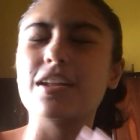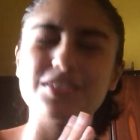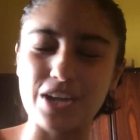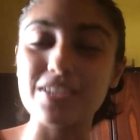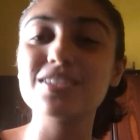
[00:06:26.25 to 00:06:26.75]

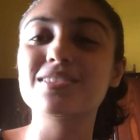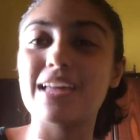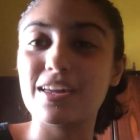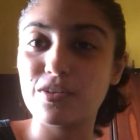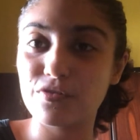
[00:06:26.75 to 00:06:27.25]
Judges
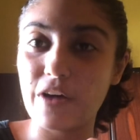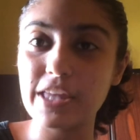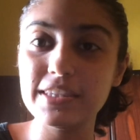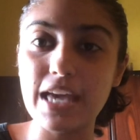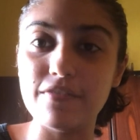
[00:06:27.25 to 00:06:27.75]

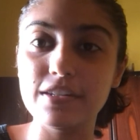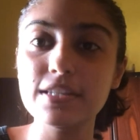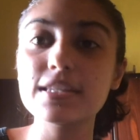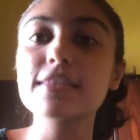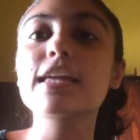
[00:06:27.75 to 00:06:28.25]
find the
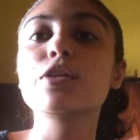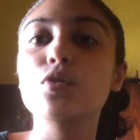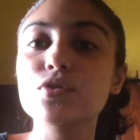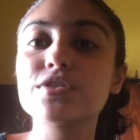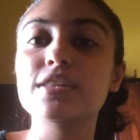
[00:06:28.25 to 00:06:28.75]
evidence and they
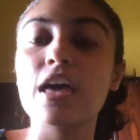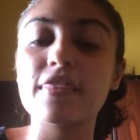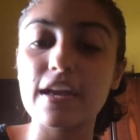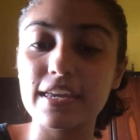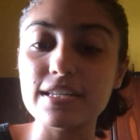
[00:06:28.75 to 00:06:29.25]
close
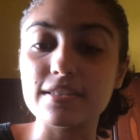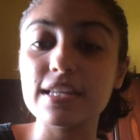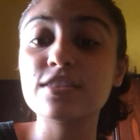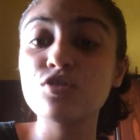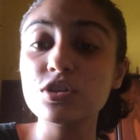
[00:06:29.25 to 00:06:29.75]
their case.
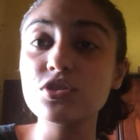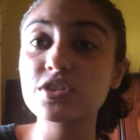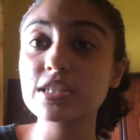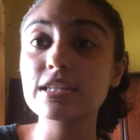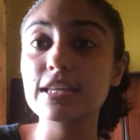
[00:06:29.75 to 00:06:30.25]
It's not to
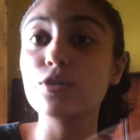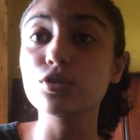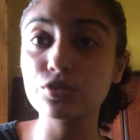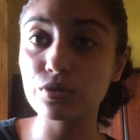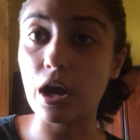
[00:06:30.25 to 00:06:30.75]
say that they go
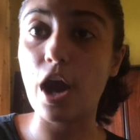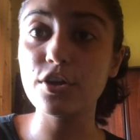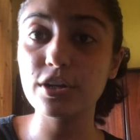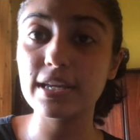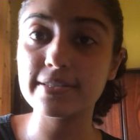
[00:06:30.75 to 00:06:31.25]
through
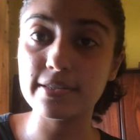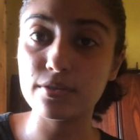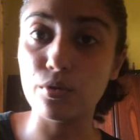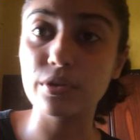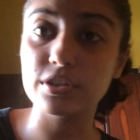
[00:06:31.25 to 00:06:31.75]
100 cases
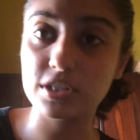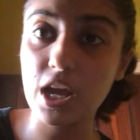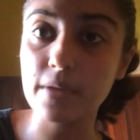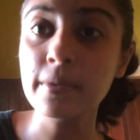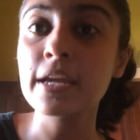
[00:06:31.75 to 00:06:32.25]
all the
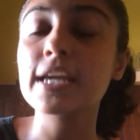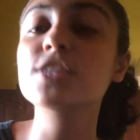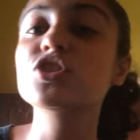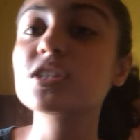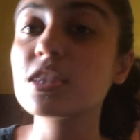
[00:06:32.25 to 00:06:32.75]
time.
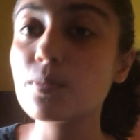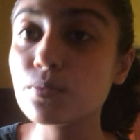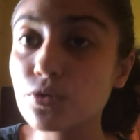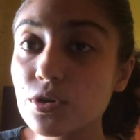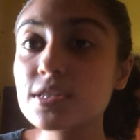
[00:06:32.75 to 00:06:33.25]
It's just that the
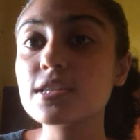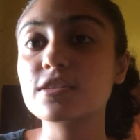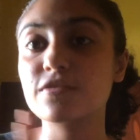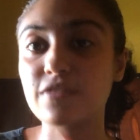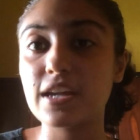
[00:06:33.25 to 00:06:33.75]
process
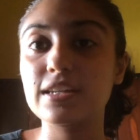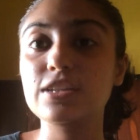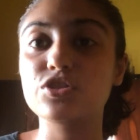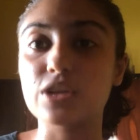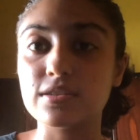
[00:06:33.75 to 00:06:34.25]
of
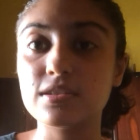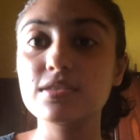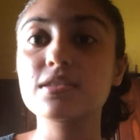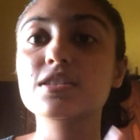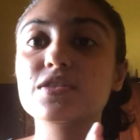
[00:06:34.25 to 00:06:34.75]
finding
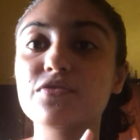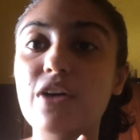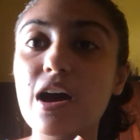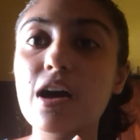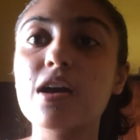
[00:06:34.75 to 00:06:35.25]
justice is
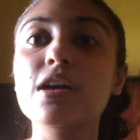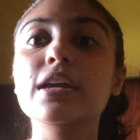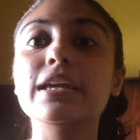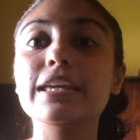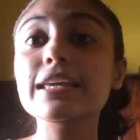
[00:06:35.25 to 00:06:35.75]
far
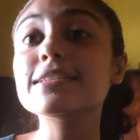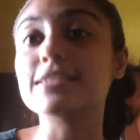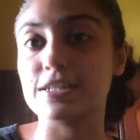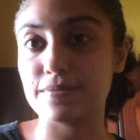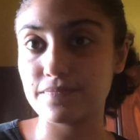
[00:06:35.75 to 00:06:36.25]

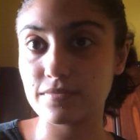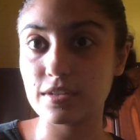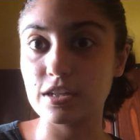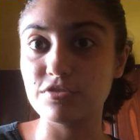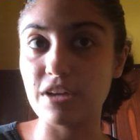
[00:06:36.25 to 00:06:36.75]
easier,
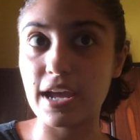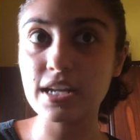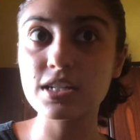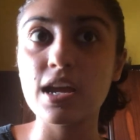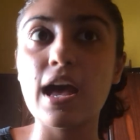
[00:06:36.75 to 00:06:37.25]

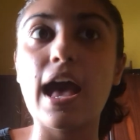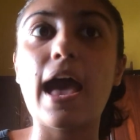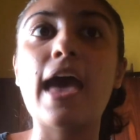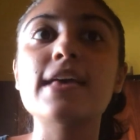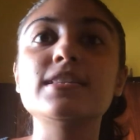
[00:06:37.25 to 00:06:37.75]
right?
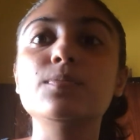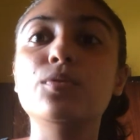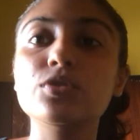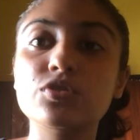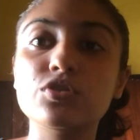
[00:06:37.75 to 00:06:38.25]
As
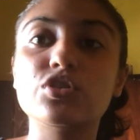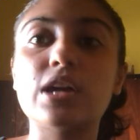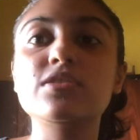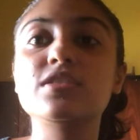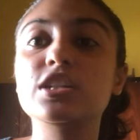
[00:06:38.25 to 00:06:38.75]
opposed to
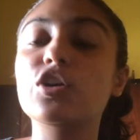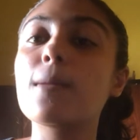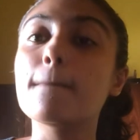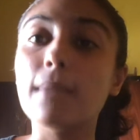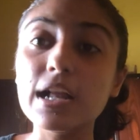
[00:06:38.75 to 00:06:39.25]
judge sitting
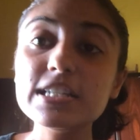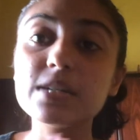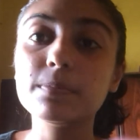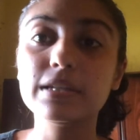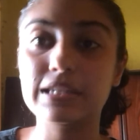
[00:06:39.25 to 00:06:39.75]
on
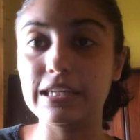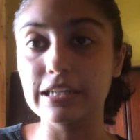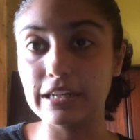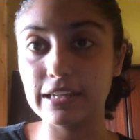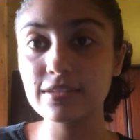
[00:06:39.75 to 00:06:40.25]
multiple
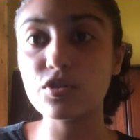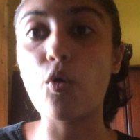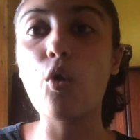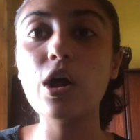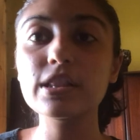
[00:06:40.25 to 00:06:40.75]
hearings
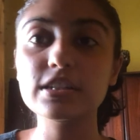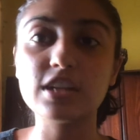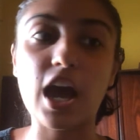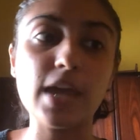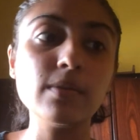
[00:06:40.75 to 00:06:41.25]
all the
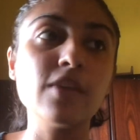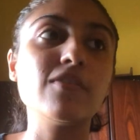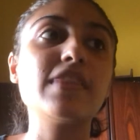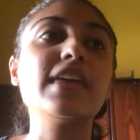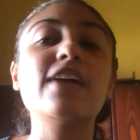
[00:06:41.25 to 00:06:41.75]
time,
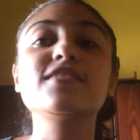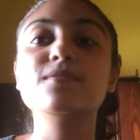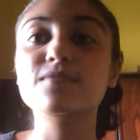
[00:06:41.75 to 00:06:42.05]
where they have